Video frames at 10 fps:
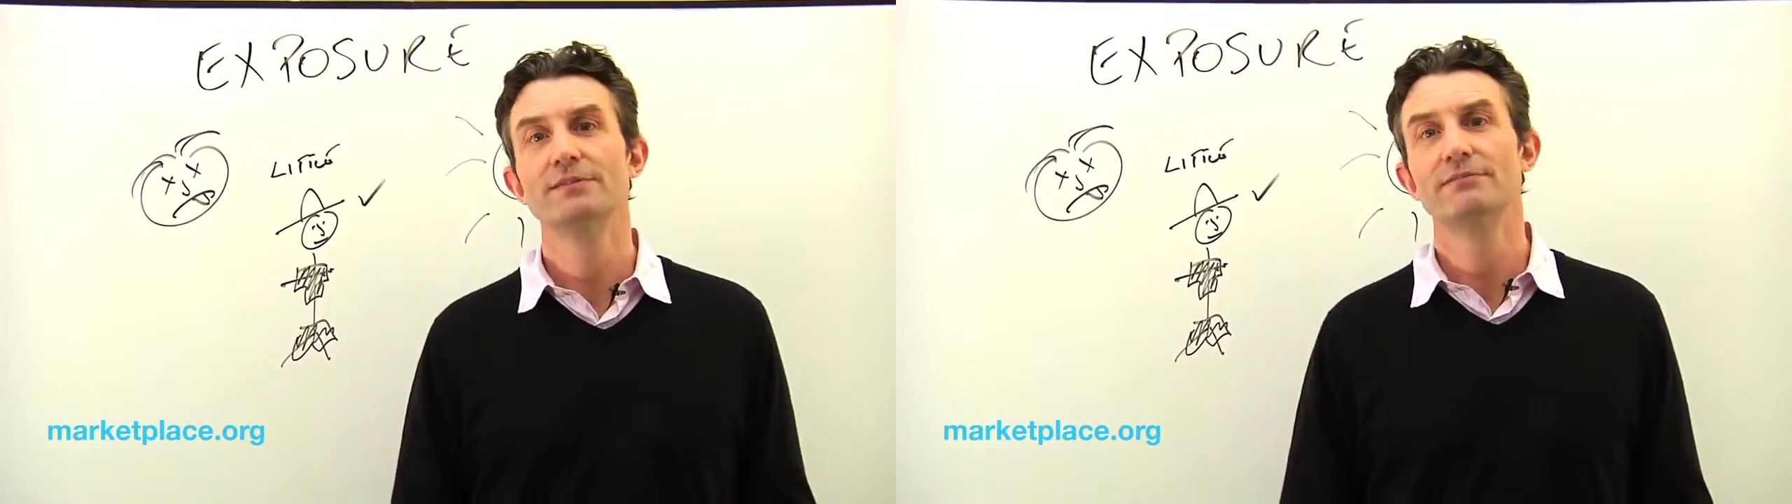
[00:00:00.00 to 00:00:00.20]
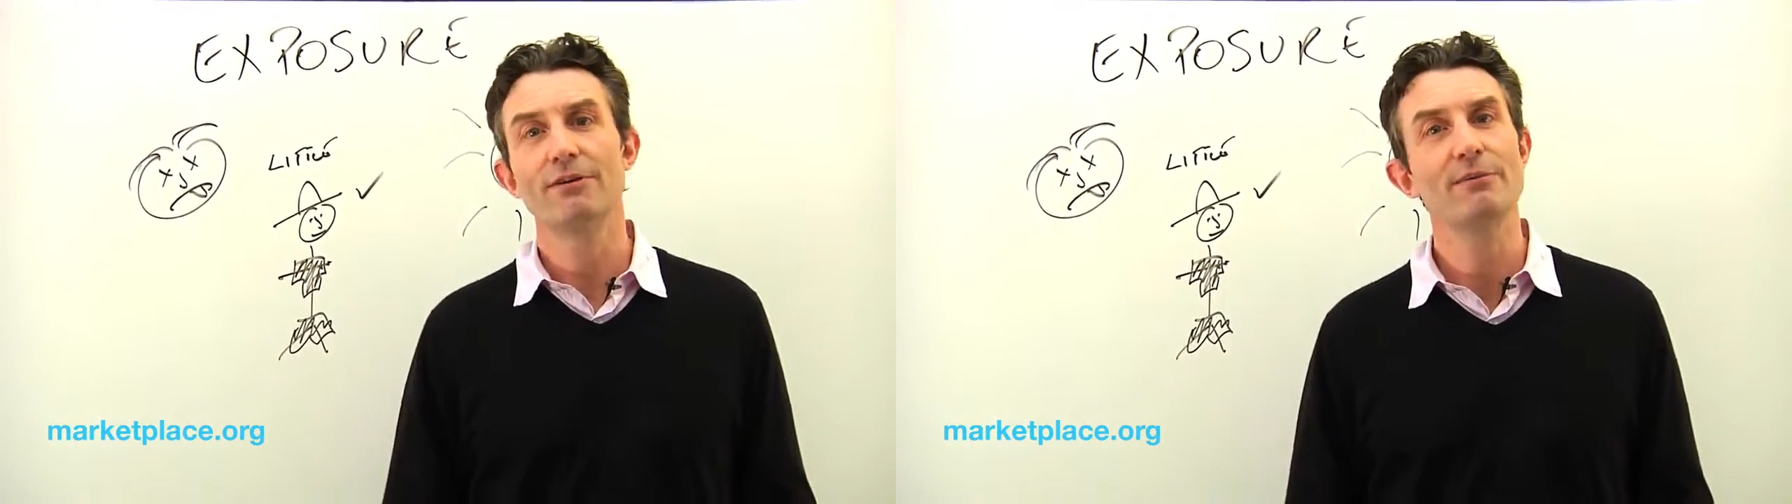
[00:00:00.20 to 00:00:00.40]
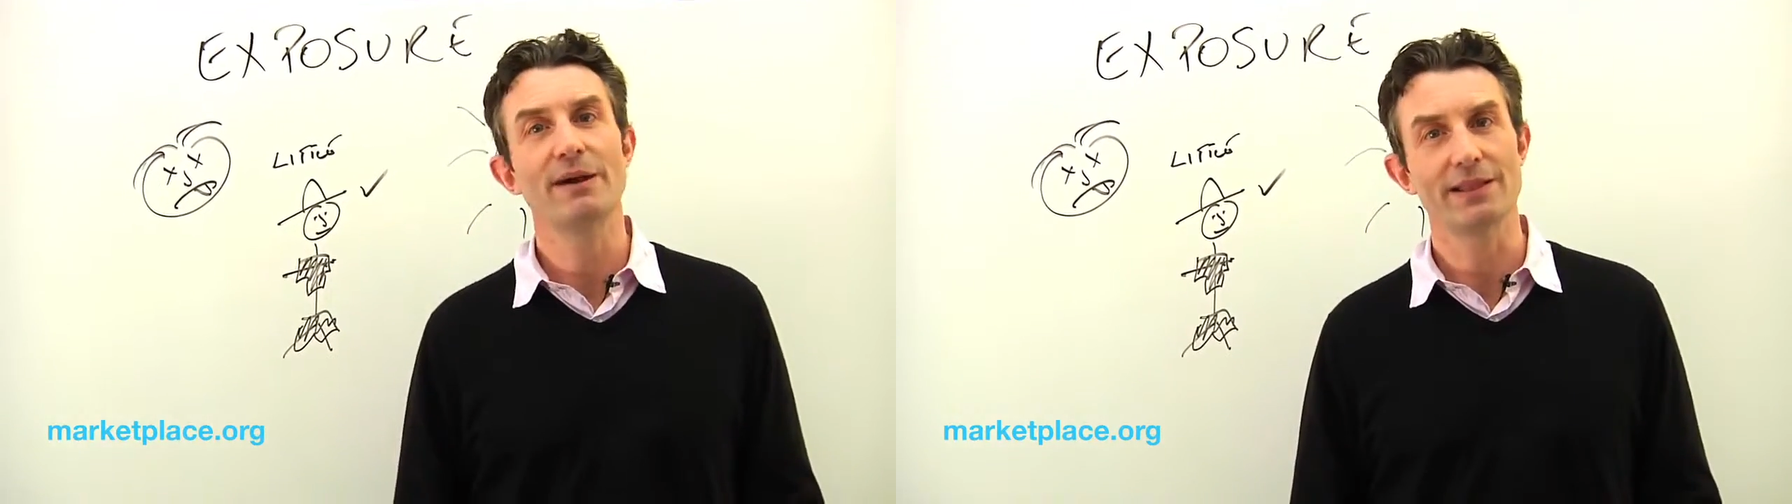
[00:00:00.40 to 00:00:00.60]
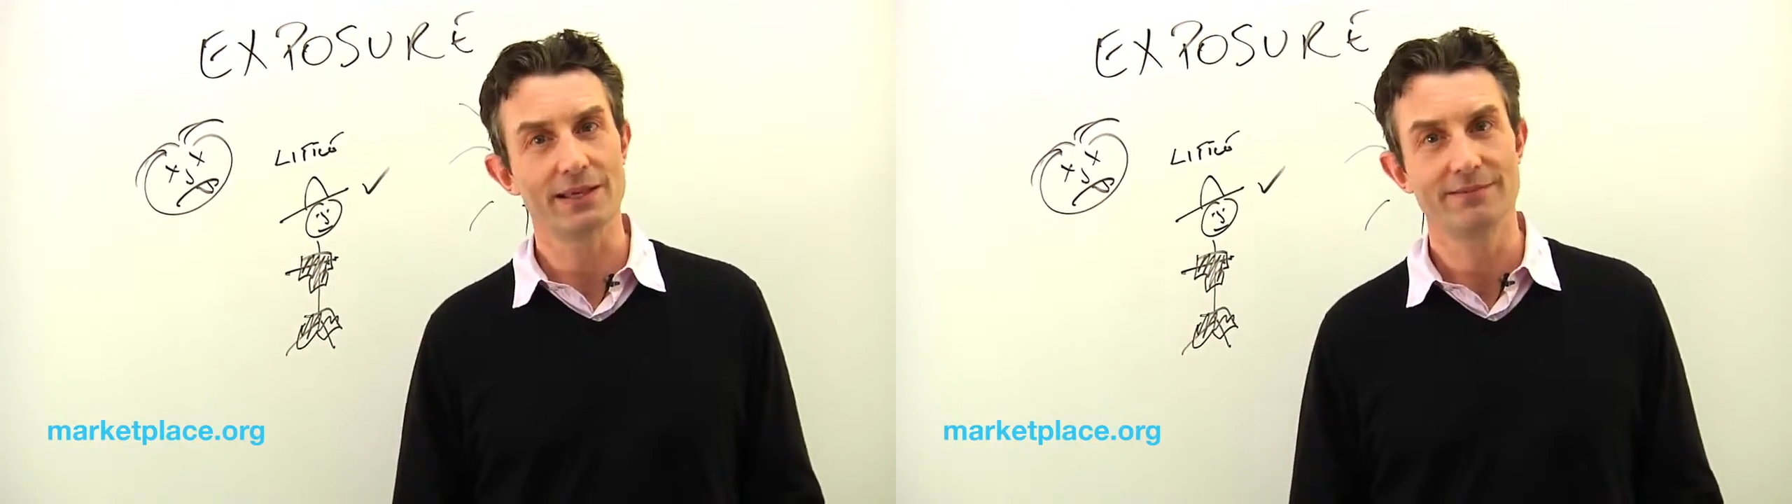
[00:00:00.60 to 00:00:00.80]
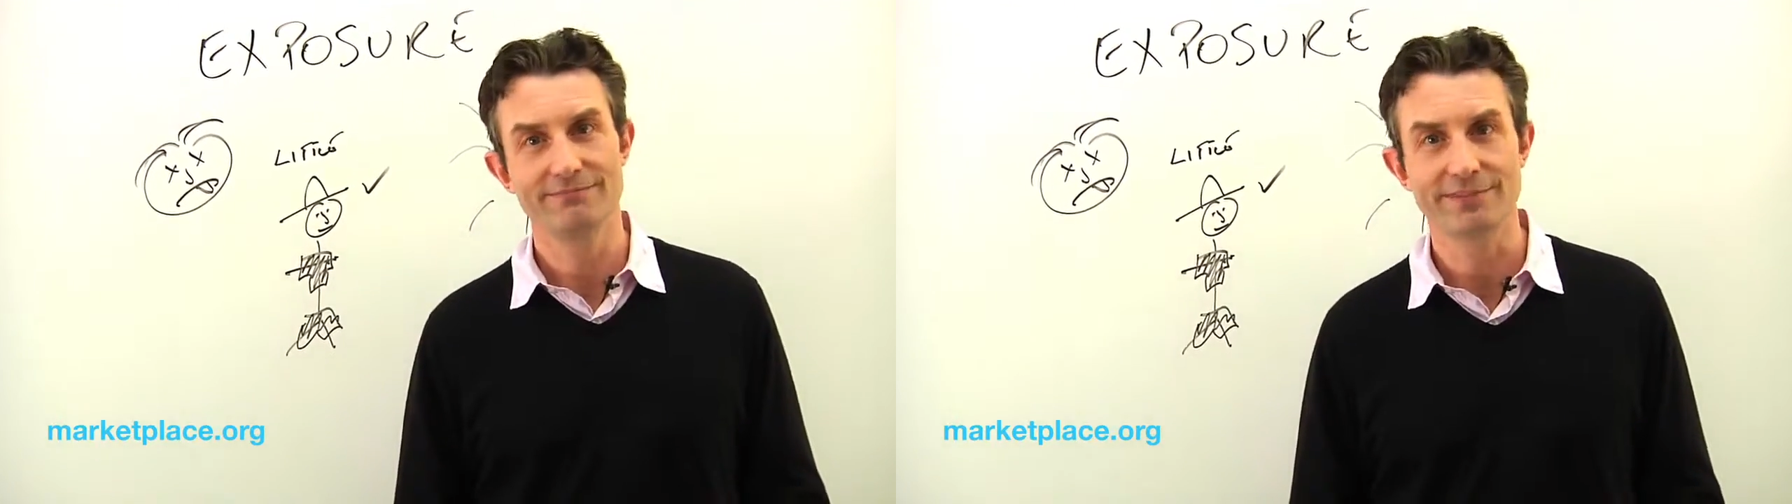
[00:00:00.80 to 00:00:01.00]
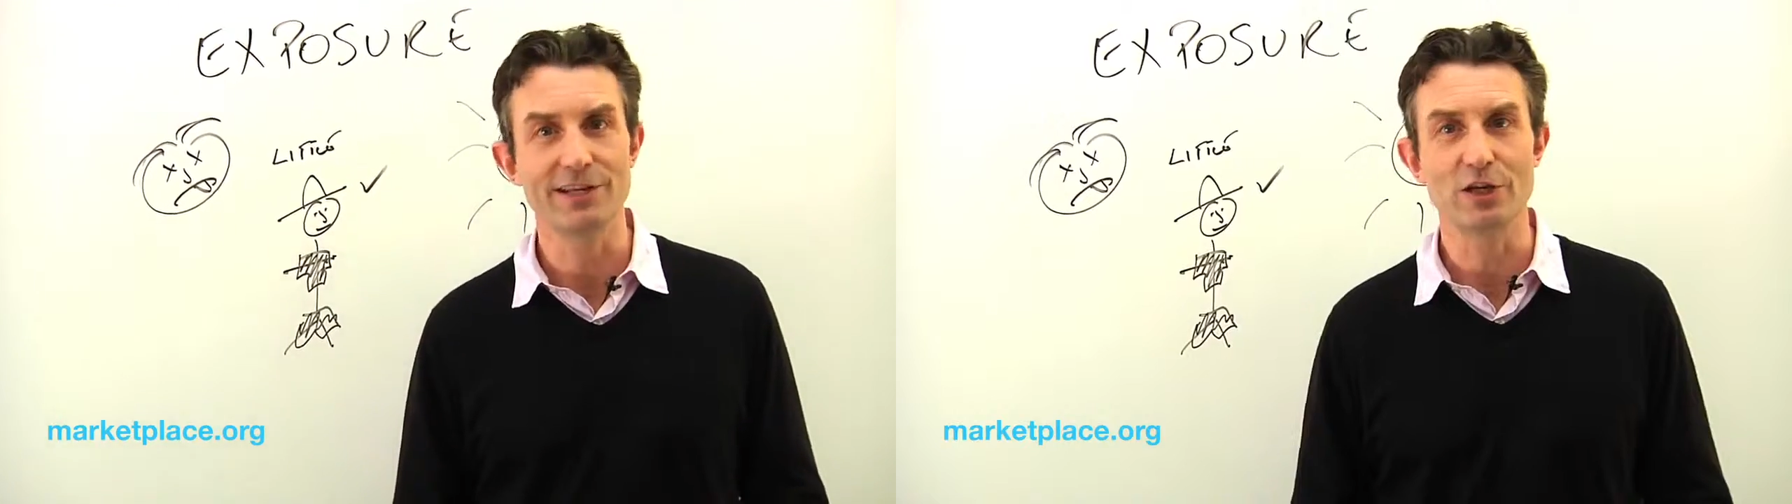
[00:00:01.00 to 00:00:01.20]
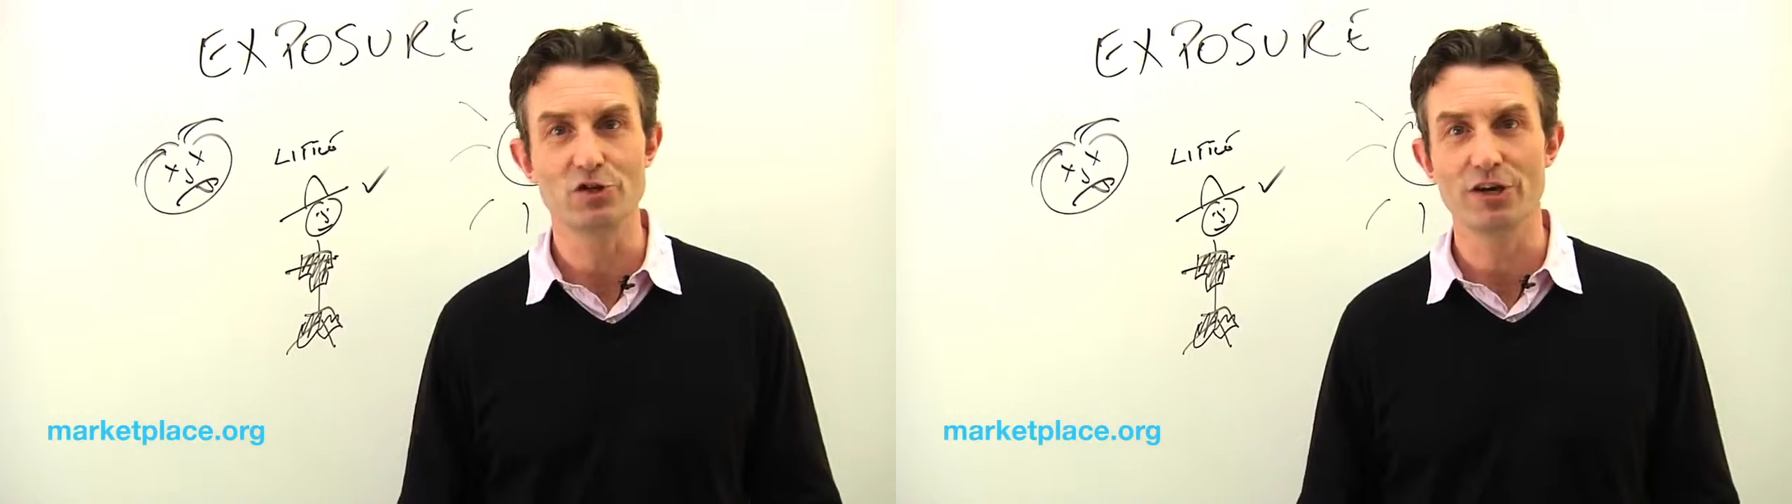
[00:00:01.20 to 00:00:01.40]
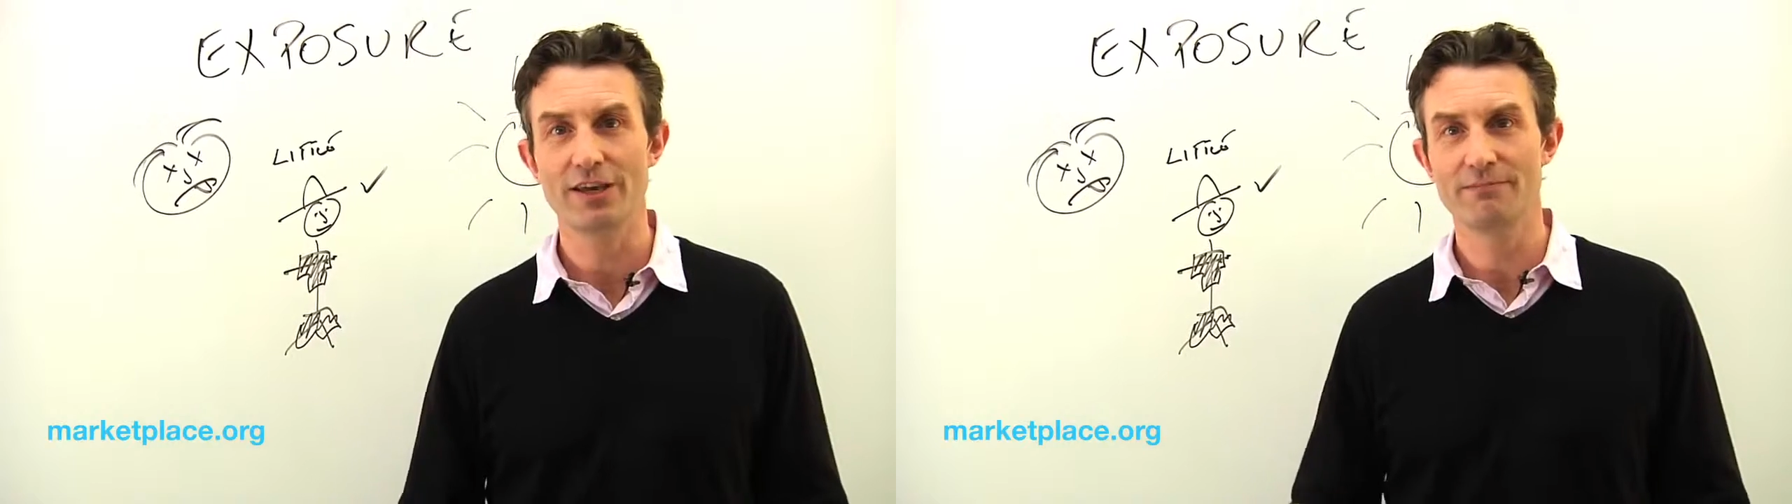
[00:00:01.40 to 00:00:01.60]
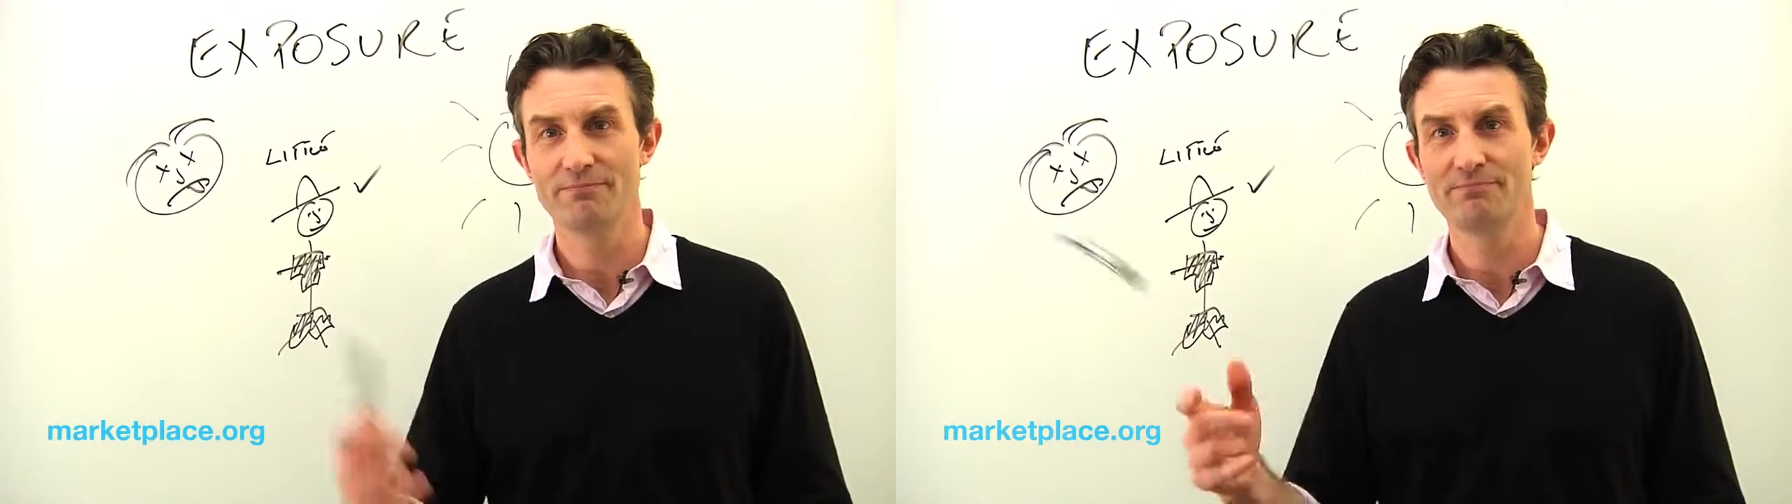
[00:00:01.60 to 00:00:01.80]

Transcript: very badly needing a drink.